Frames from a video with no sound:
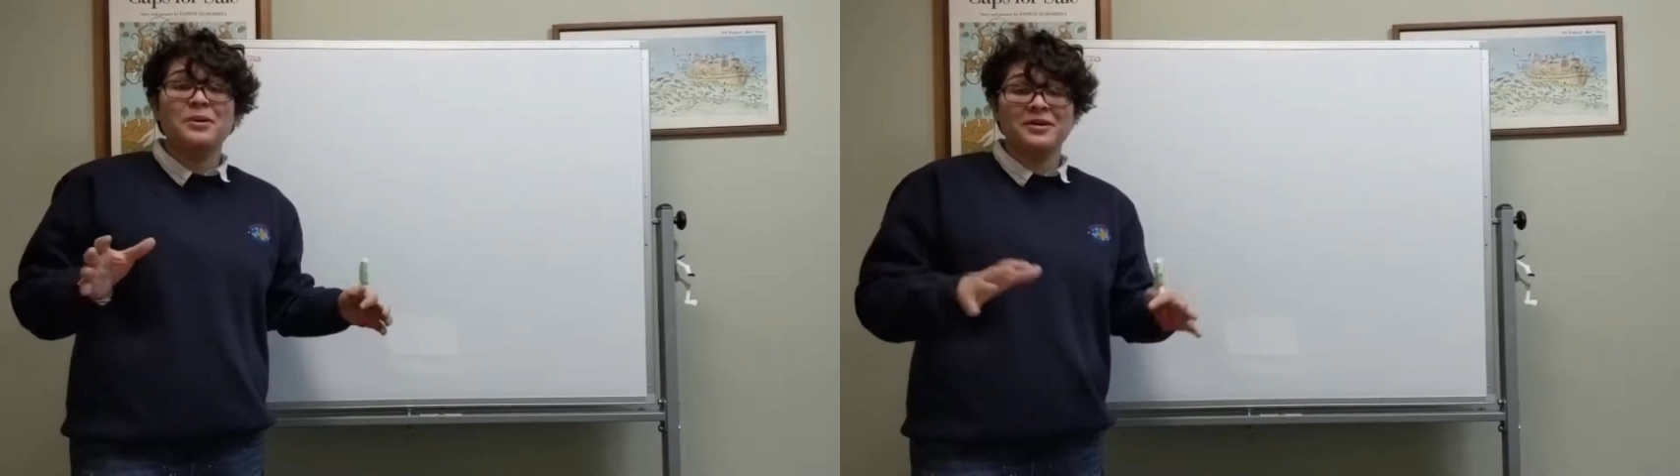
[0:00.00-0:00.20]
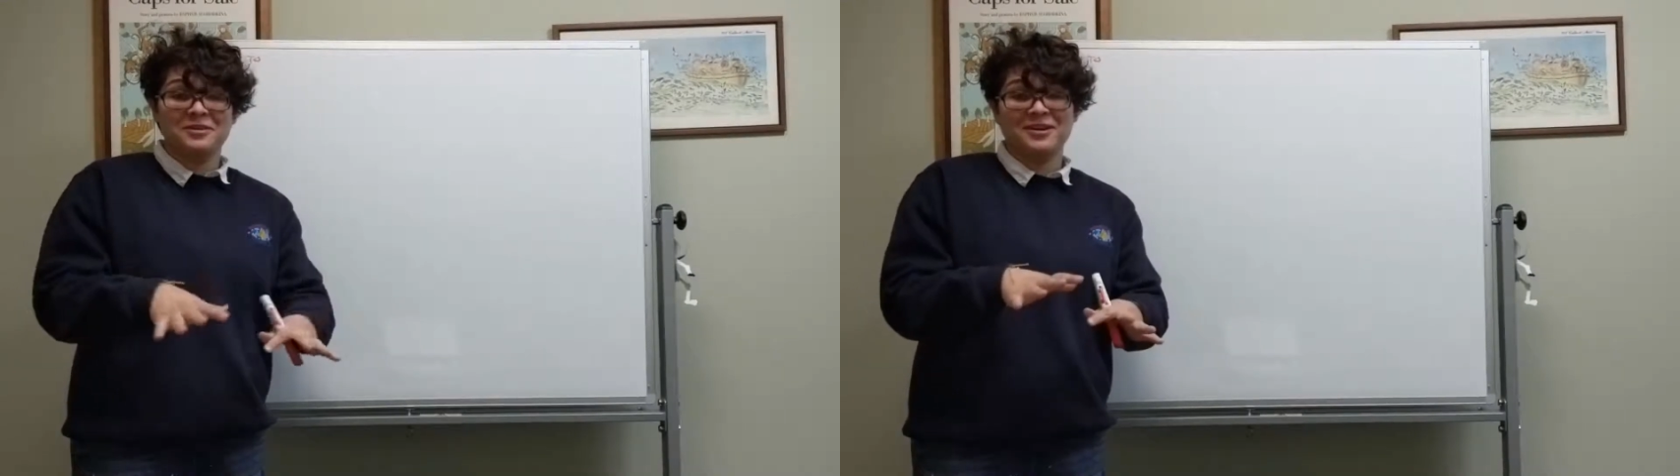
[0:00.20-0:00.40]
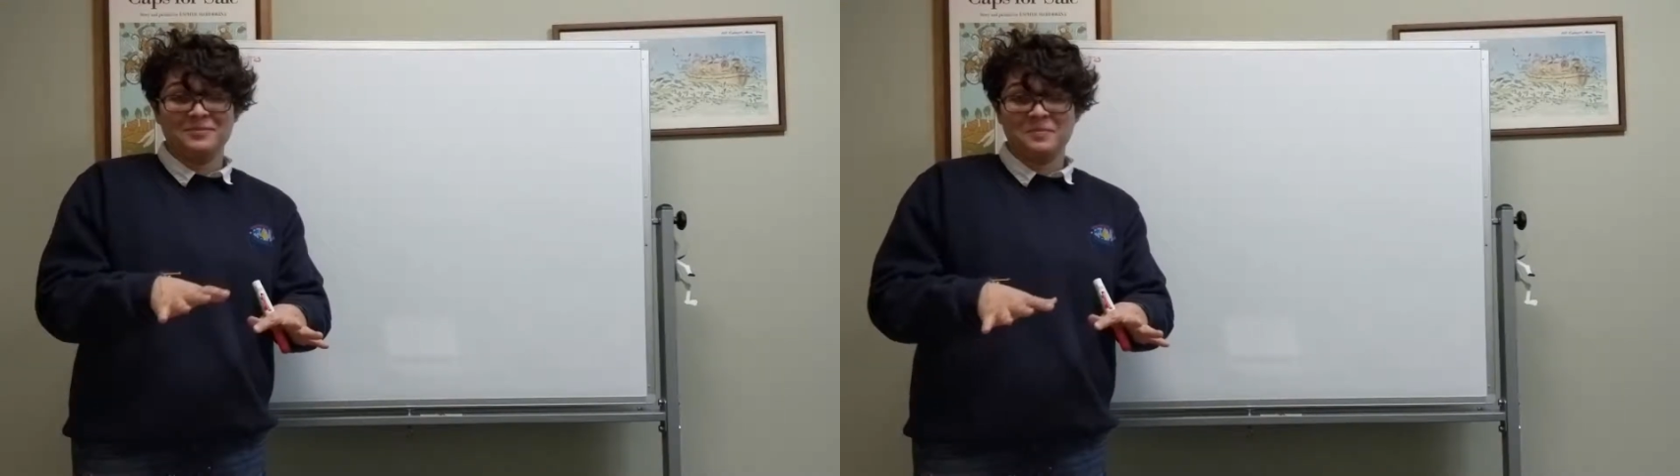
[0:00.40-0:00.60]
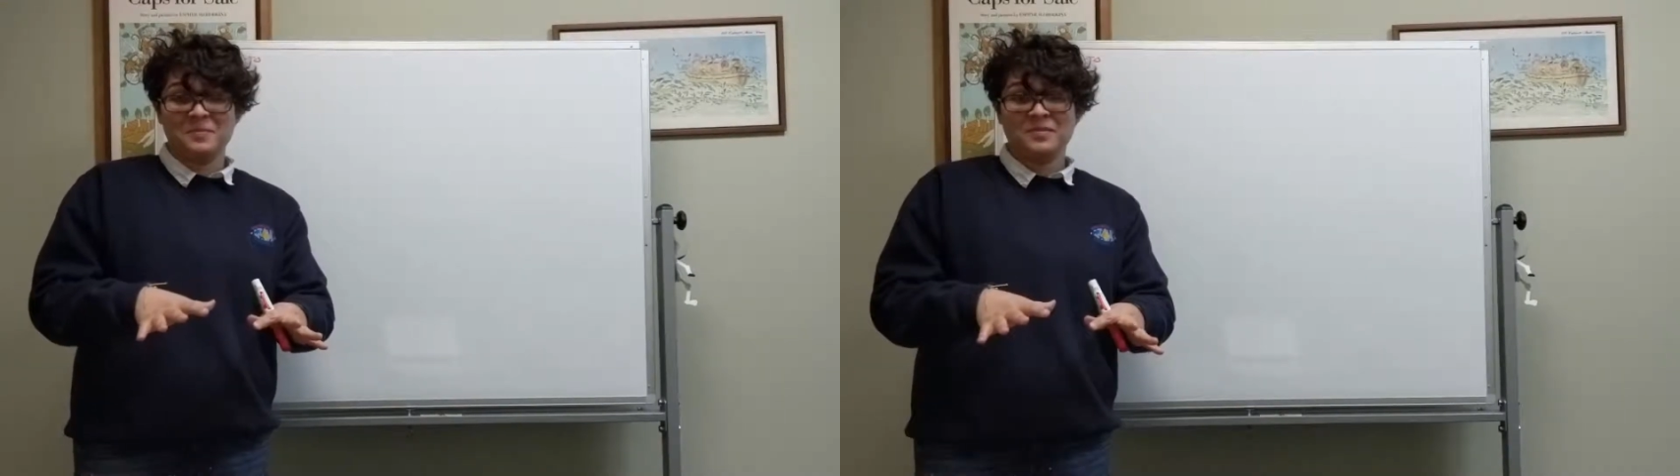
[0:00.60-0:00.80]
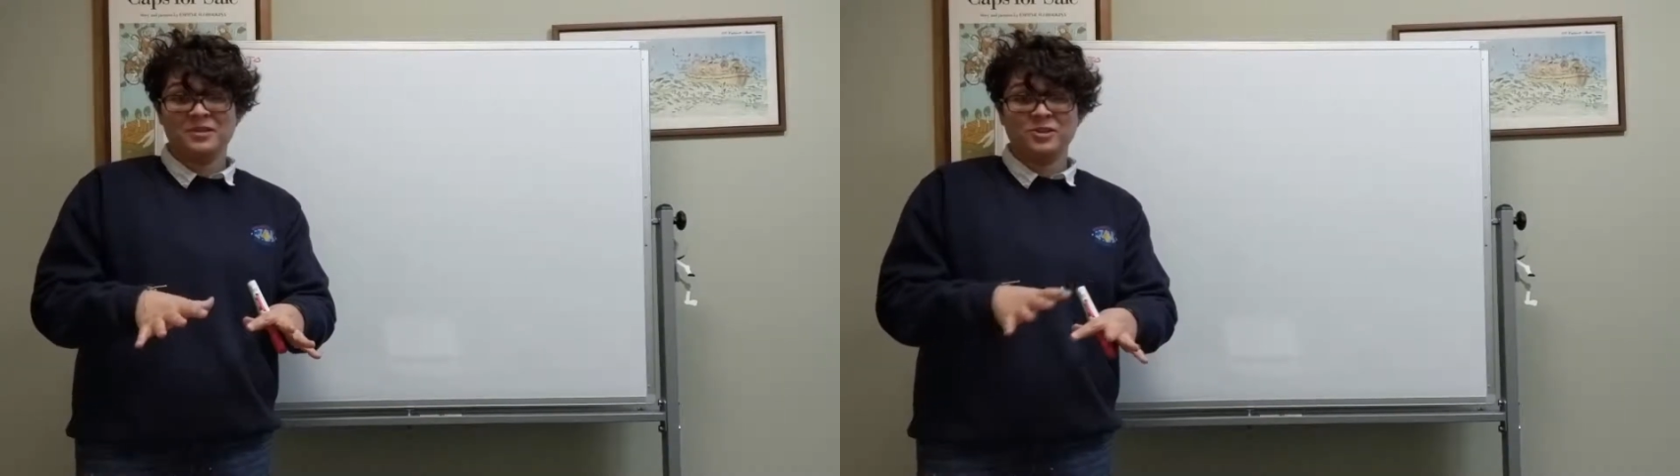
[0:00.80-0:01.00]
Python.
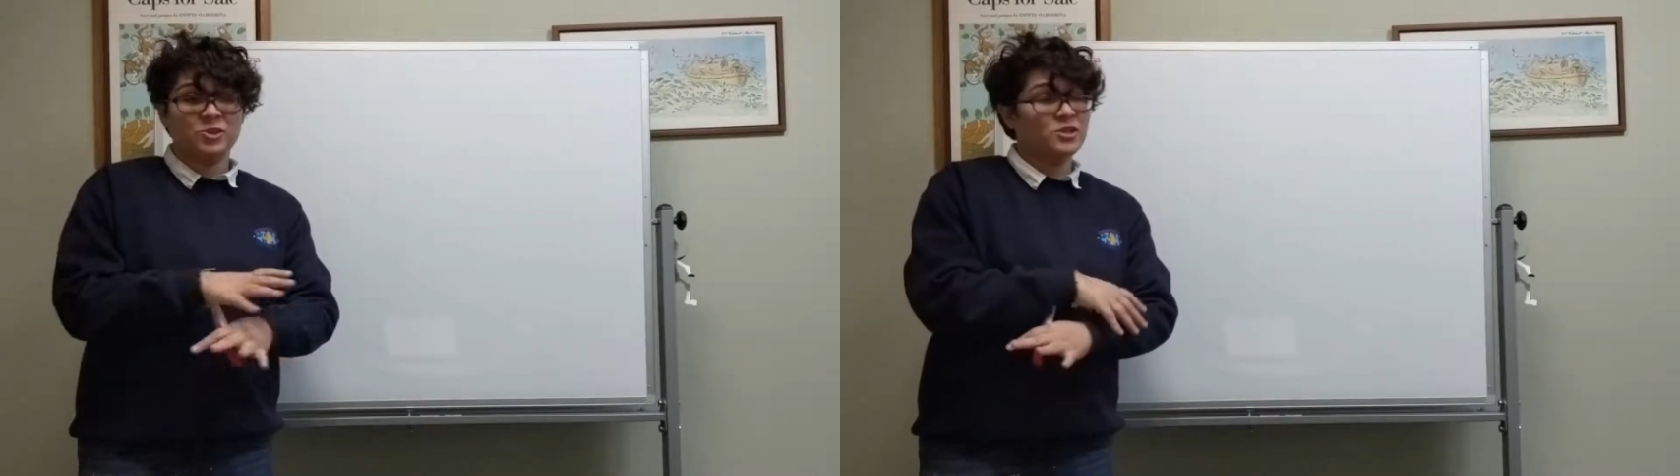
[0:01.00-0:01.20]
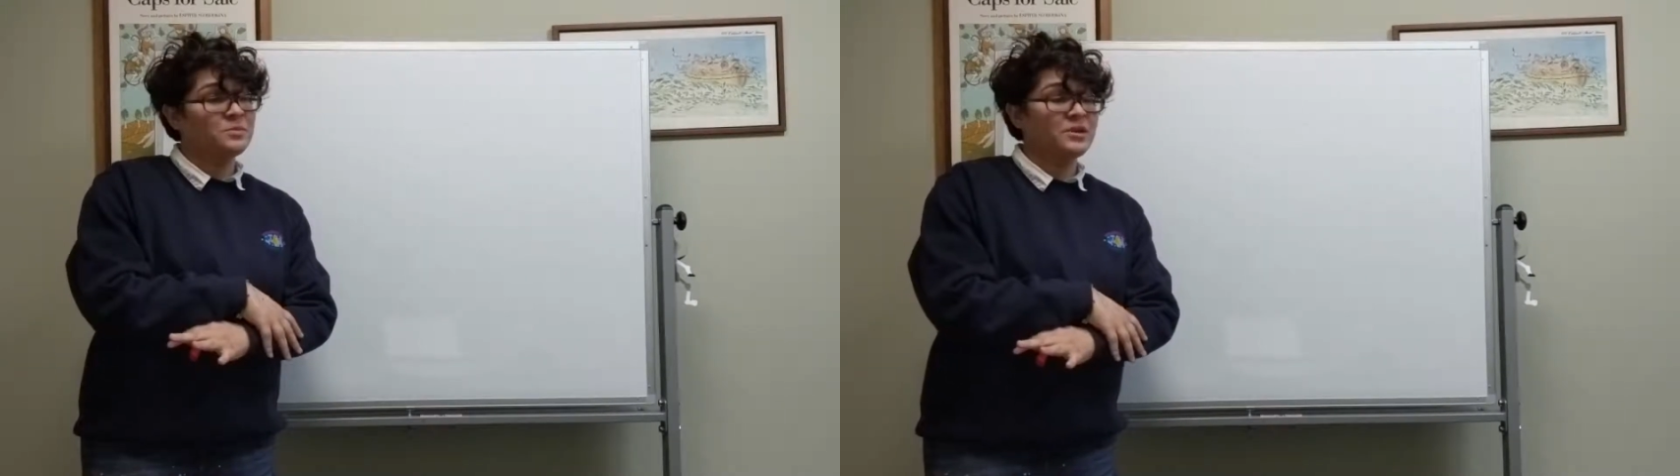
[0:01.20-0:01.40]
It's just going to